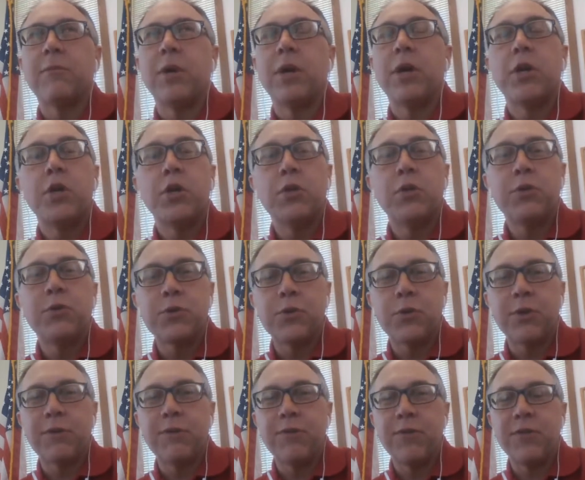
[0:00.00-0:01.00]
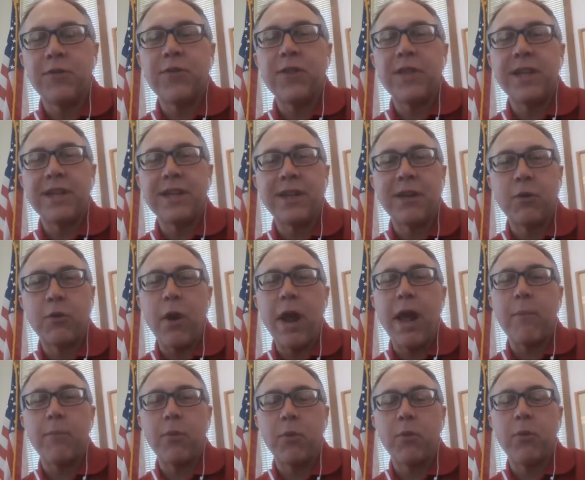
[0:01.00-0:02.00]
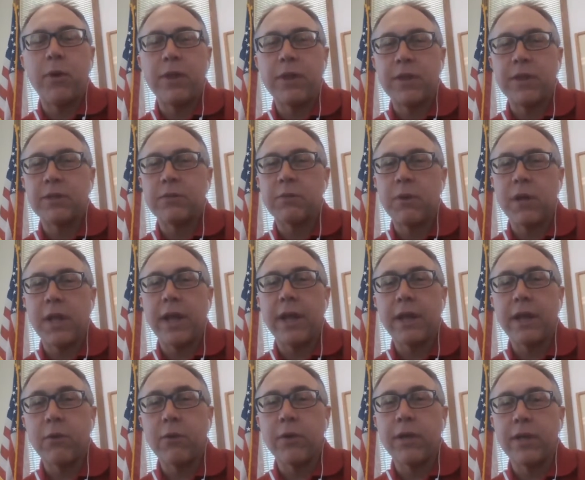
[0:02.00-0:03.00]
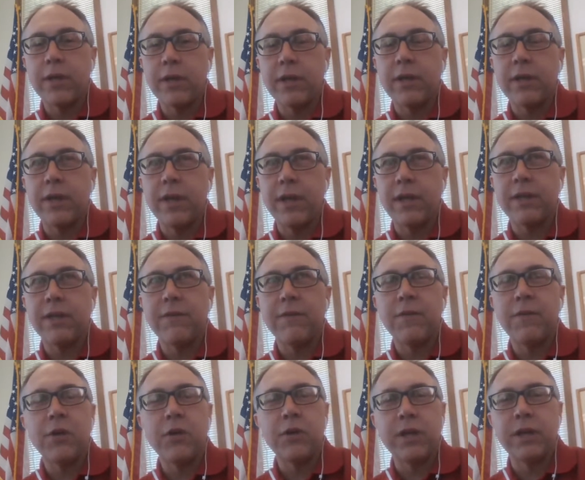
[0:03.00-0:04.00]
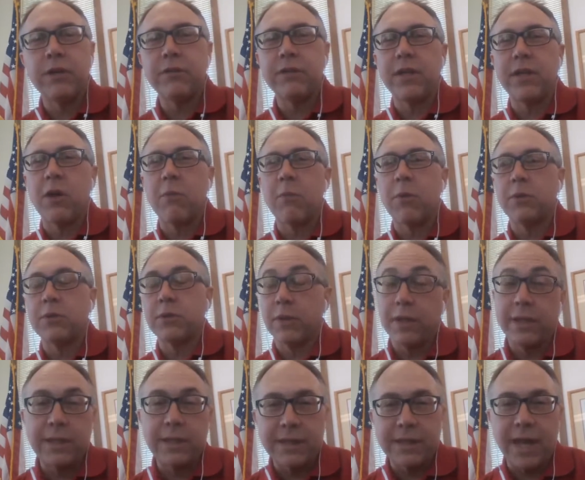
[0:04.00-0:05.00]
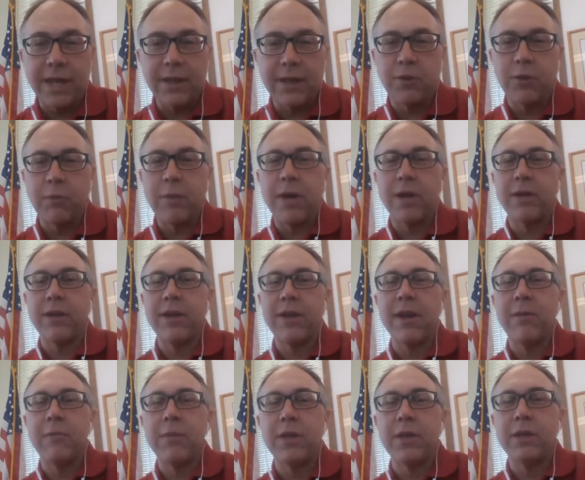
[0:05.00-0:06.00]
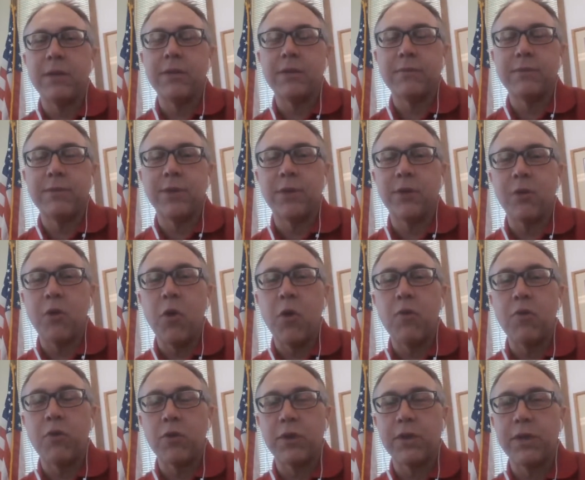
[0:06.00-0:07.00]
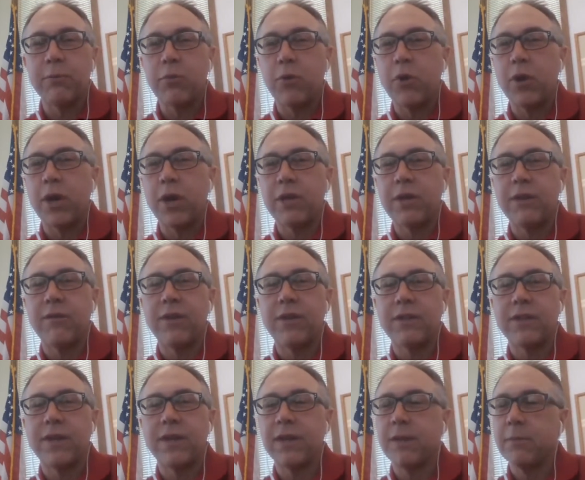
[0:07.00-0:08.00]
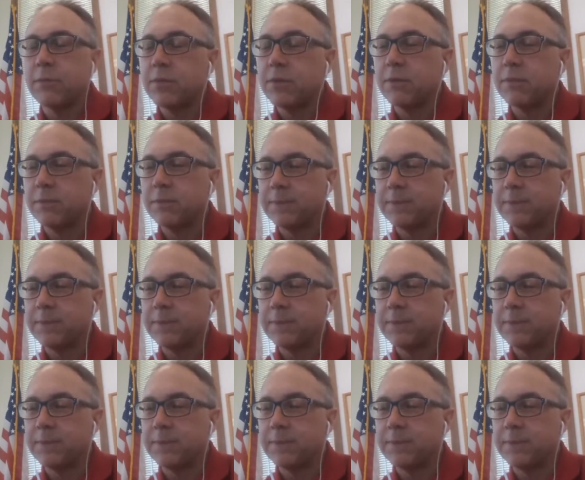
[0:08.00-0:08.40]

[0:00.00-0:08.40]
new sort of thing to grapple with as well. I agree. And you feel guilty almost, at least I do, about not being, overly productive at times.